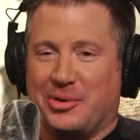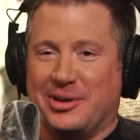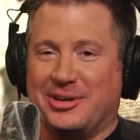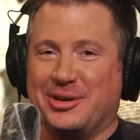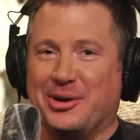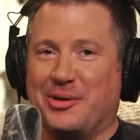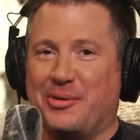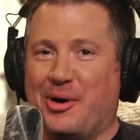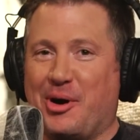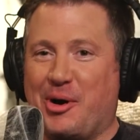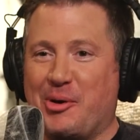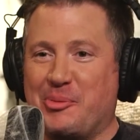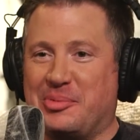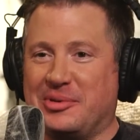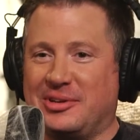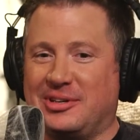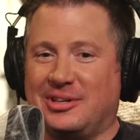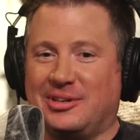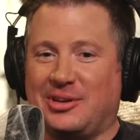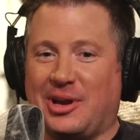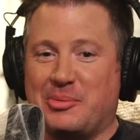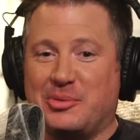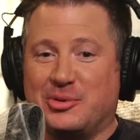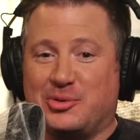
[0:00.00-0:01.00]
window
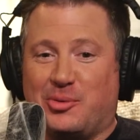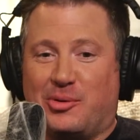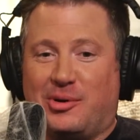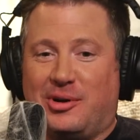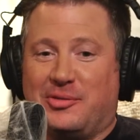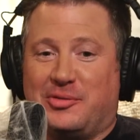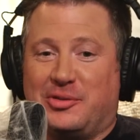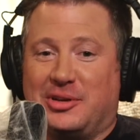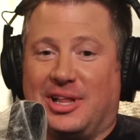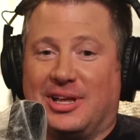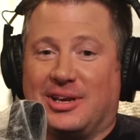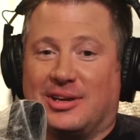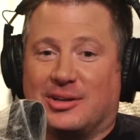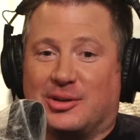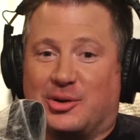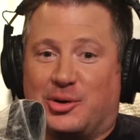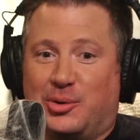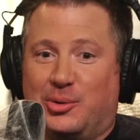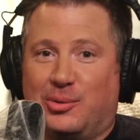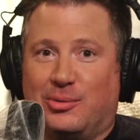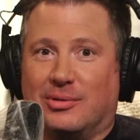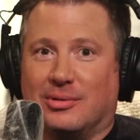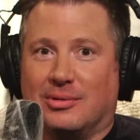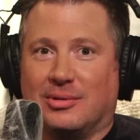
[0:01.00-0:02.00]
open. I'm just wondering if you like it
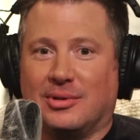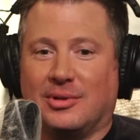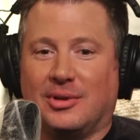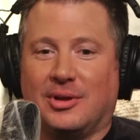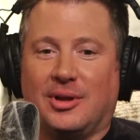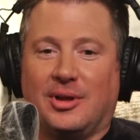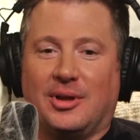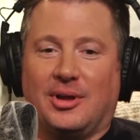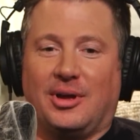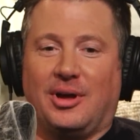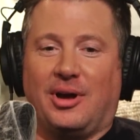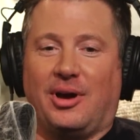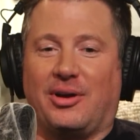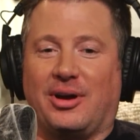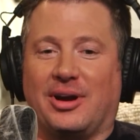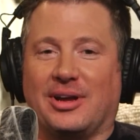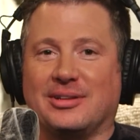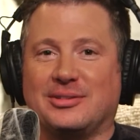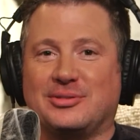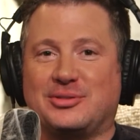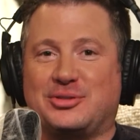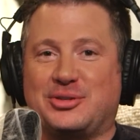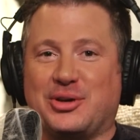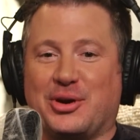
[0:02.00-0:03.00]
cool. All
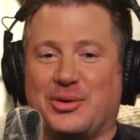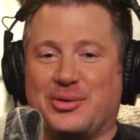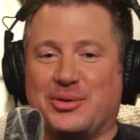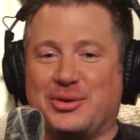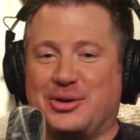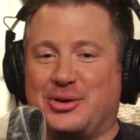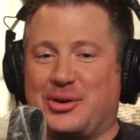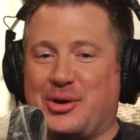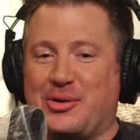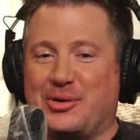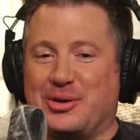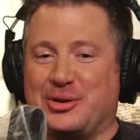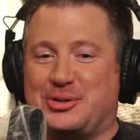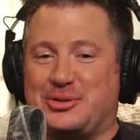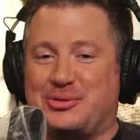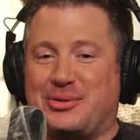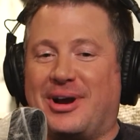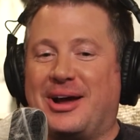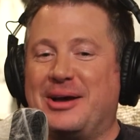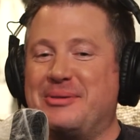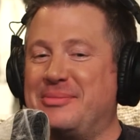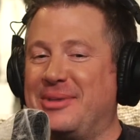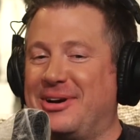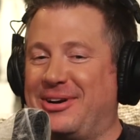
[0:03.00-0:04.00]
right, so go to
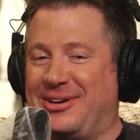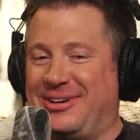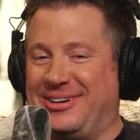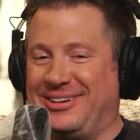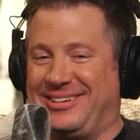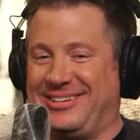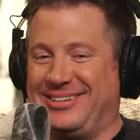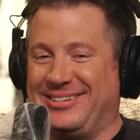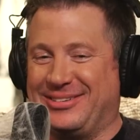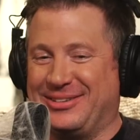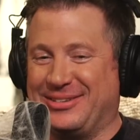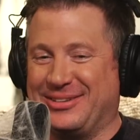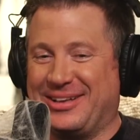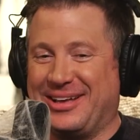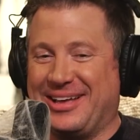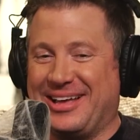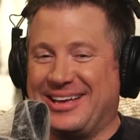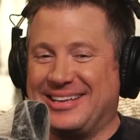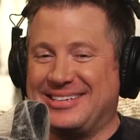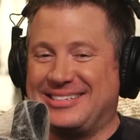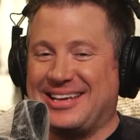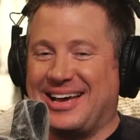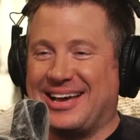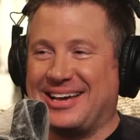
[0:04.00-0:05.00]

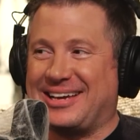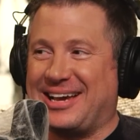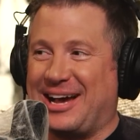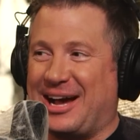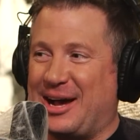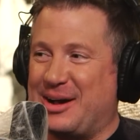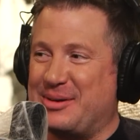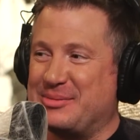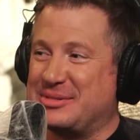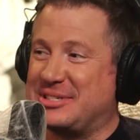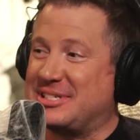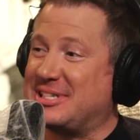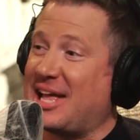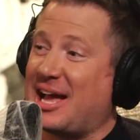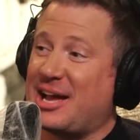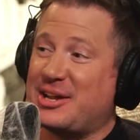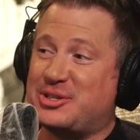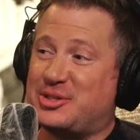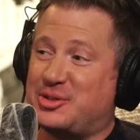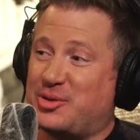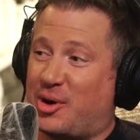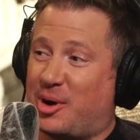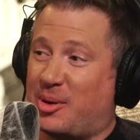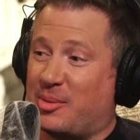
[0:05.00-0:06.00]
trymiracle.com
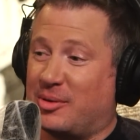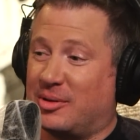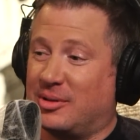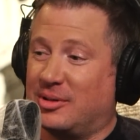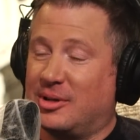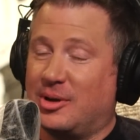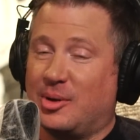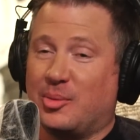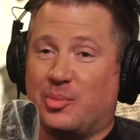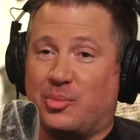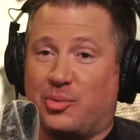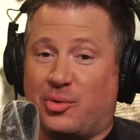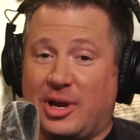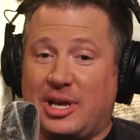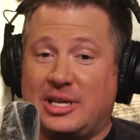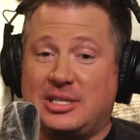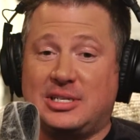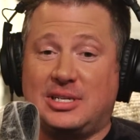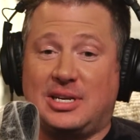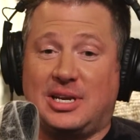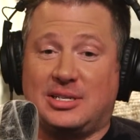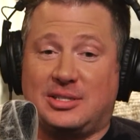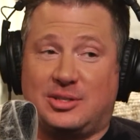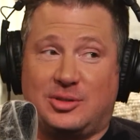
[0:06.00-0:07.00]
slash normal.
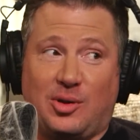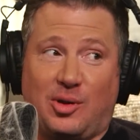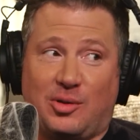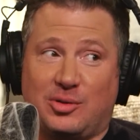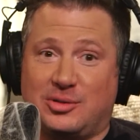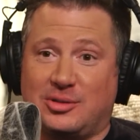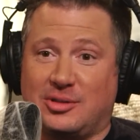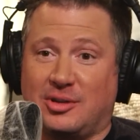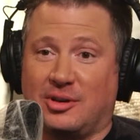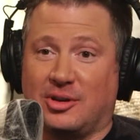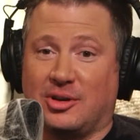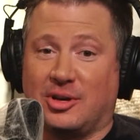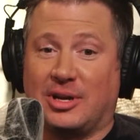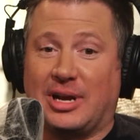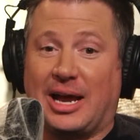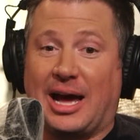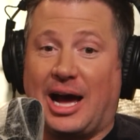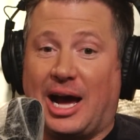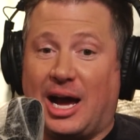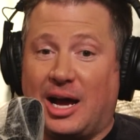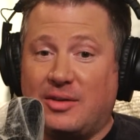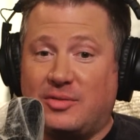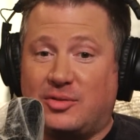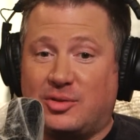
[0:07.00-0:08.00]
Bridget has told you they're good.
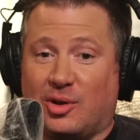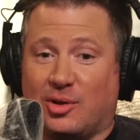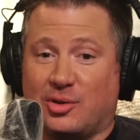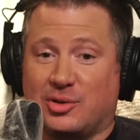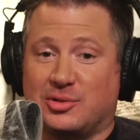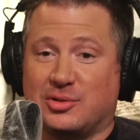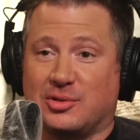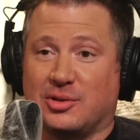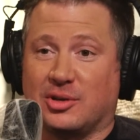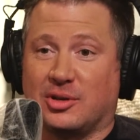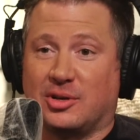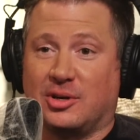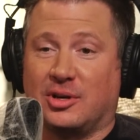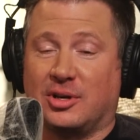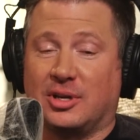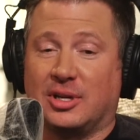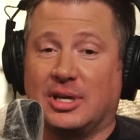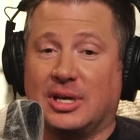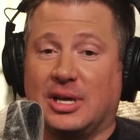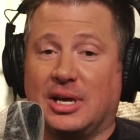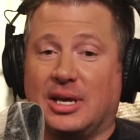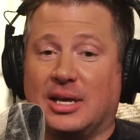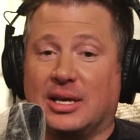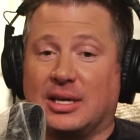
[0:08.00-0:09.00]
I've yeah. told you they're
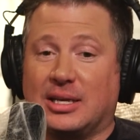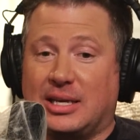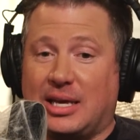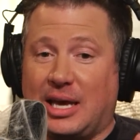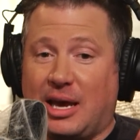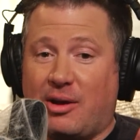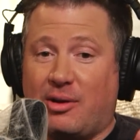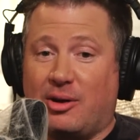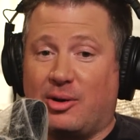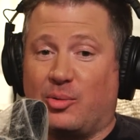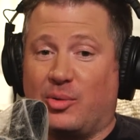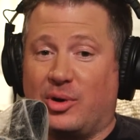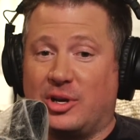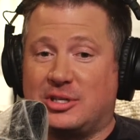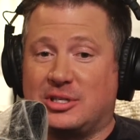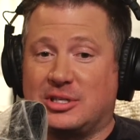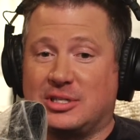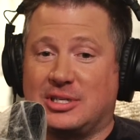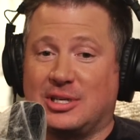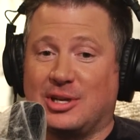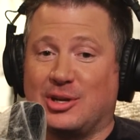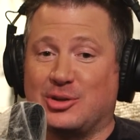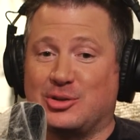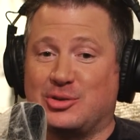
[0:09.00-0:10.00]
good. Garrett
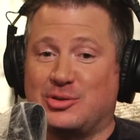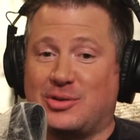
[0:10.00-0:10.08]
wishes he could